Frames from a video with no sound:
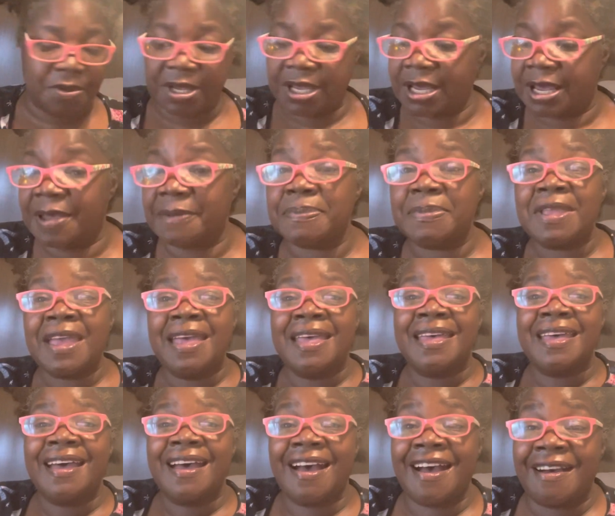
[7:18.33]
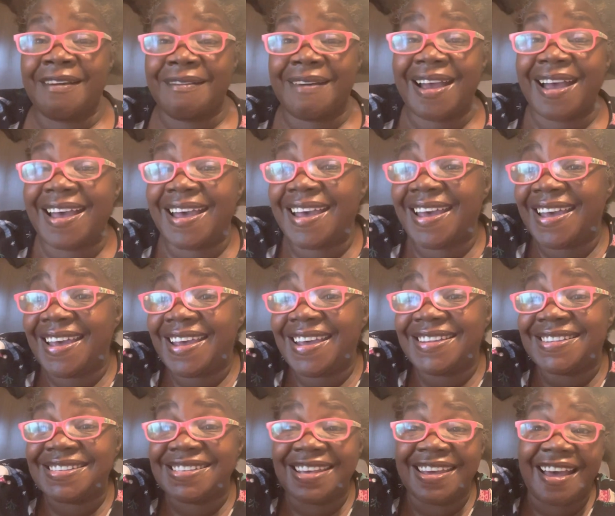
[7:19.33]
hit. All right,
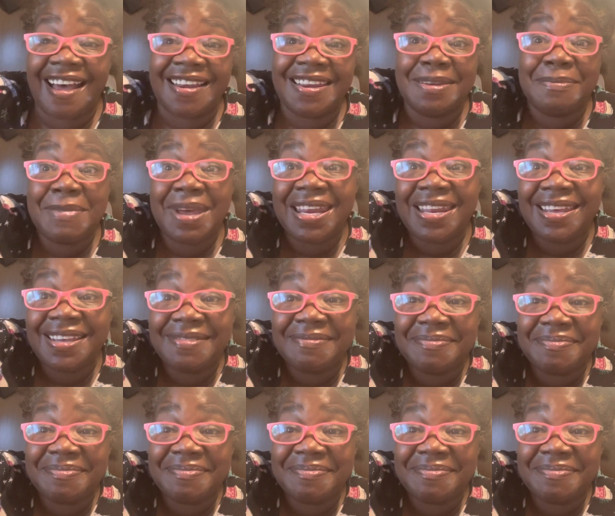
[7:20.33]
see y'all in a minute.